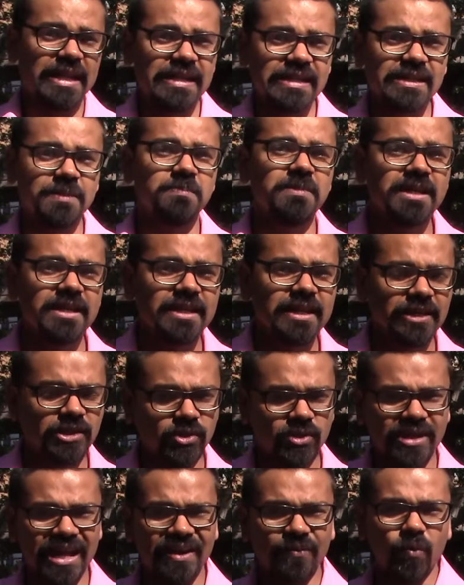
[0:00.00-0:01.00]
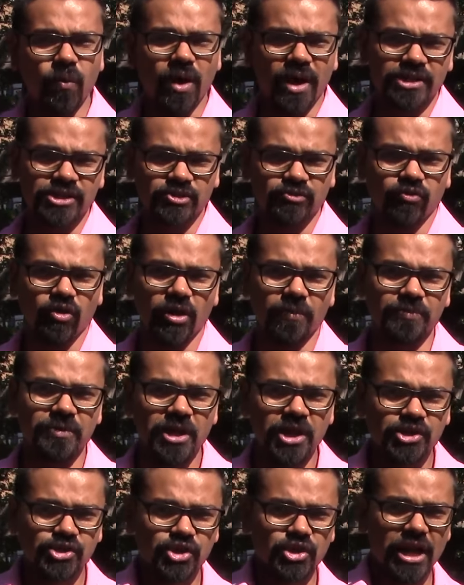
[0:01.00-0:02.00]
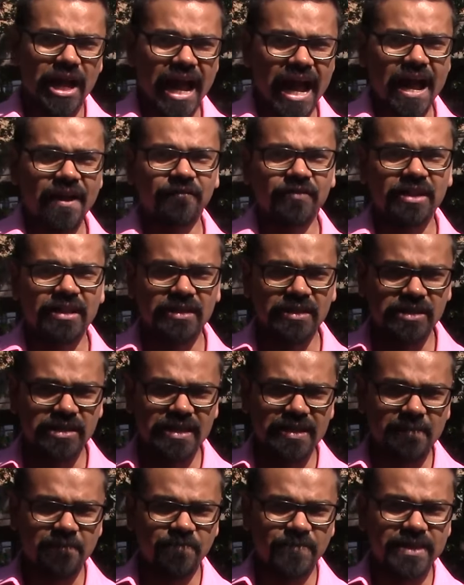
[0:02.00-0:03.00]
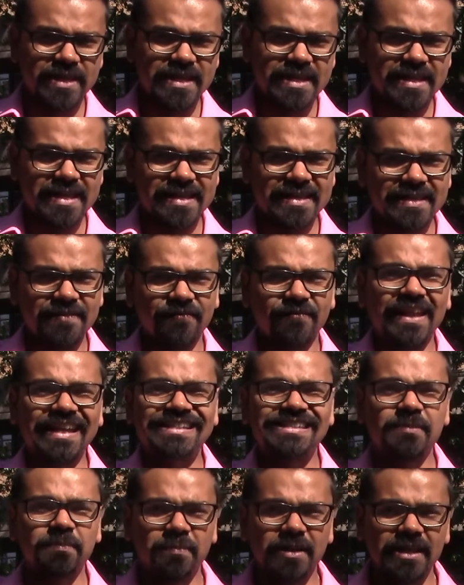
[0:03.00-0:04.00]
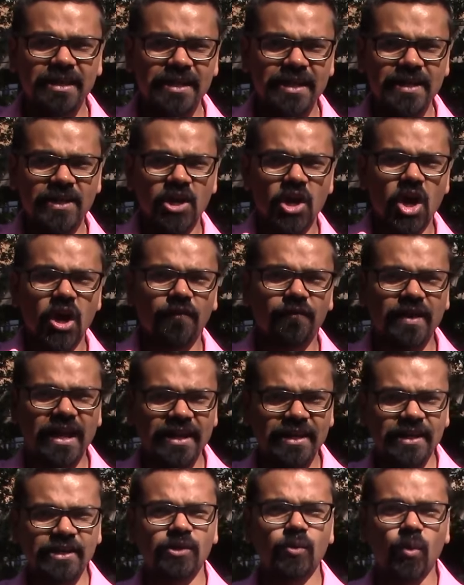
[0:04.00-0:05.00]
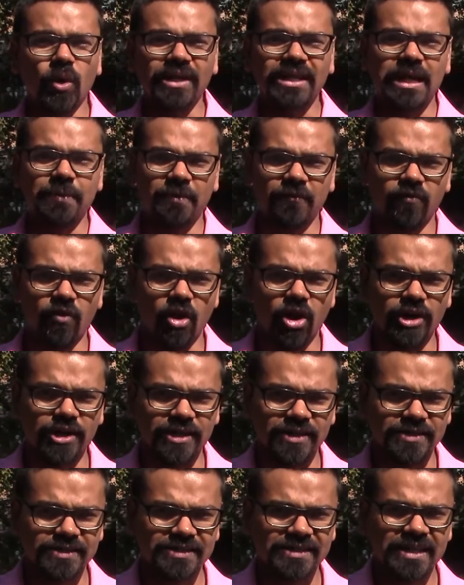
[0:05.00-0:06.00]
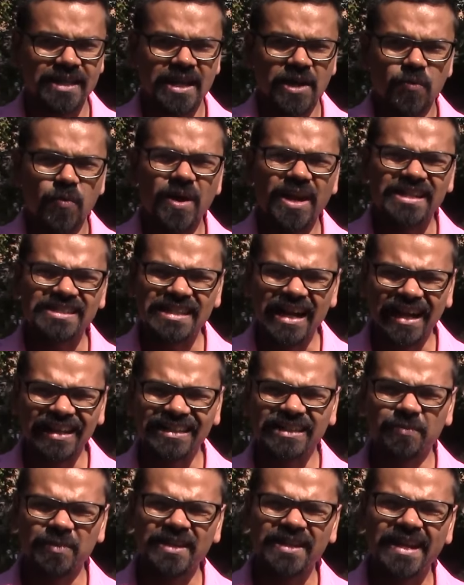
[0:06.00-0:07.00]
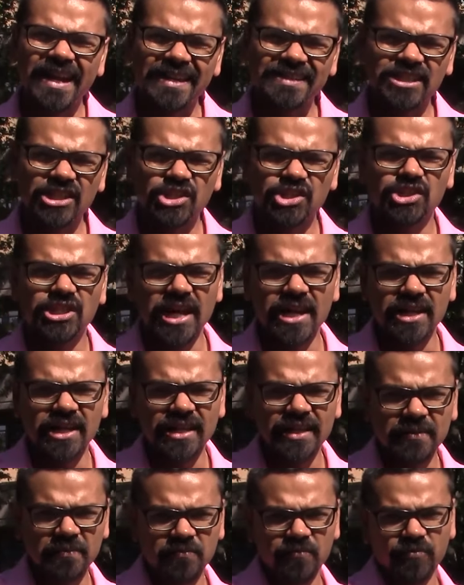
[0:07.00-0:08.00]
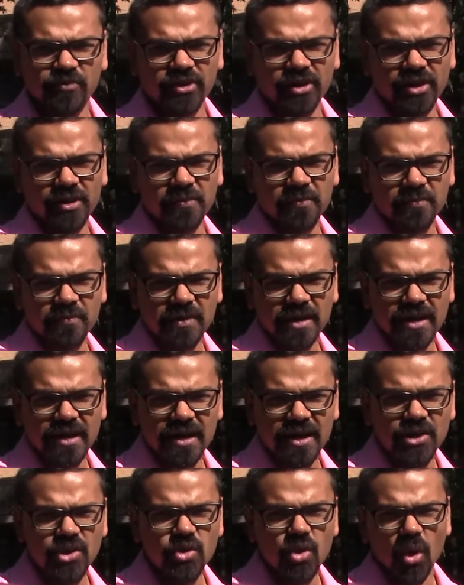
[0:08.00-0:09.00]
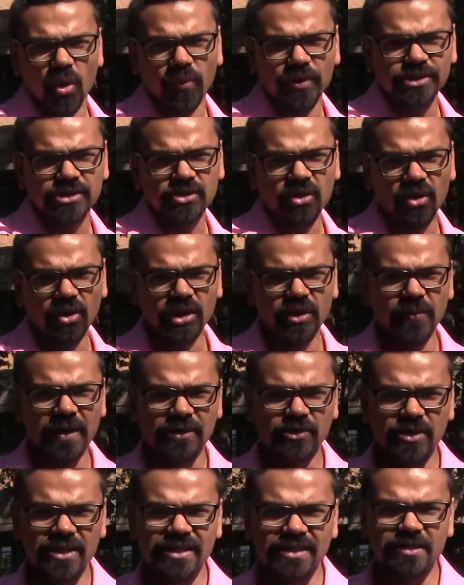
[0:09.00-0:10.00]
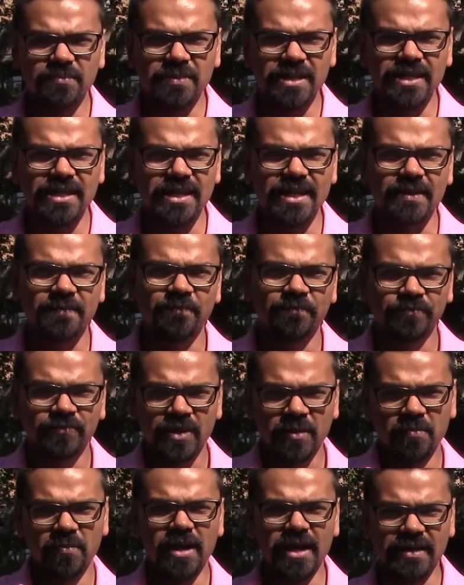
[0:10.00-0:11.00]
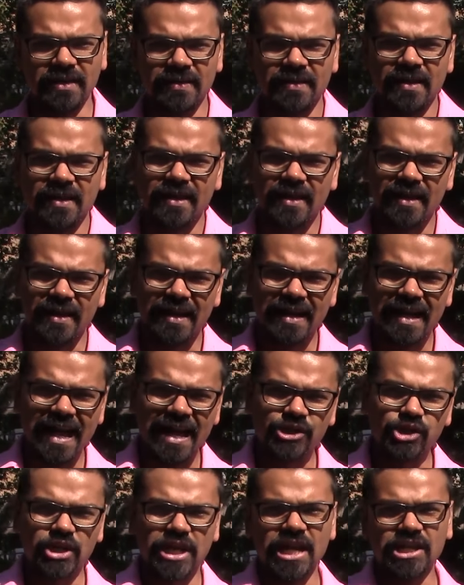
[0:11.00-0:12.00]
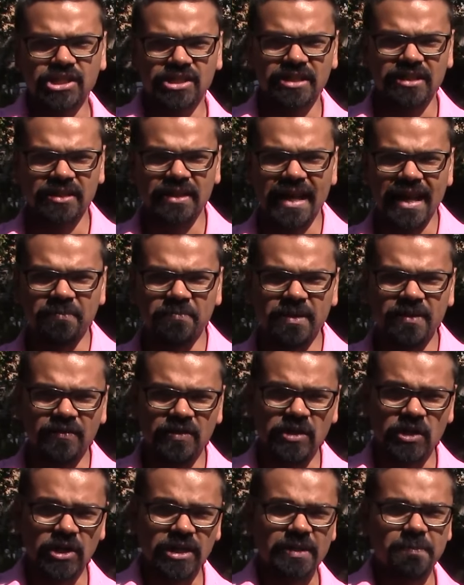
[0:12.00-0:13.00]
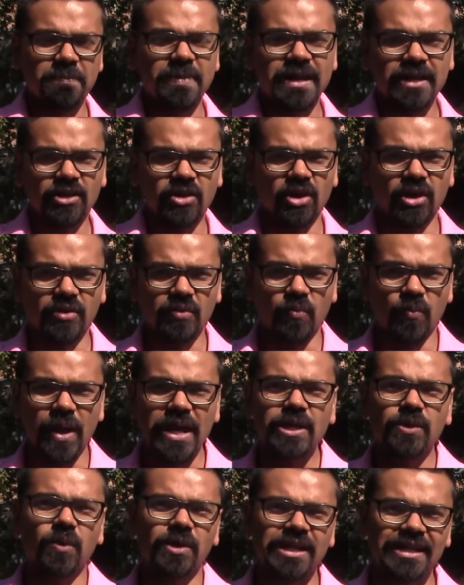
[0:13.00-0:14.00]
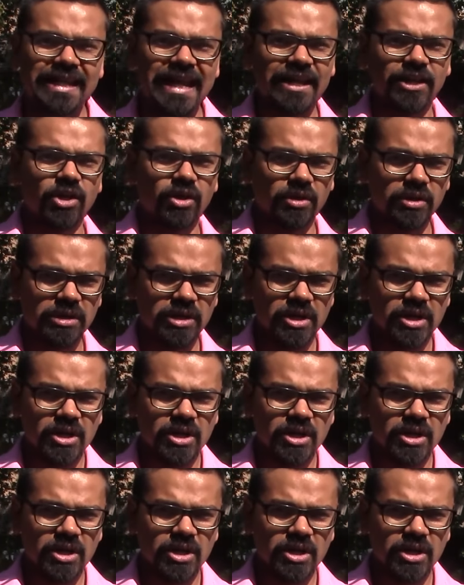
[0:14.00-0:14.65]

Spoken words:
intermediate to an advanced form. So you have the flexibility of catering to what type of audience. Whereas ultimate guides are generally from a novice all the way to intermediate, but educational can be, depending on where you want to take your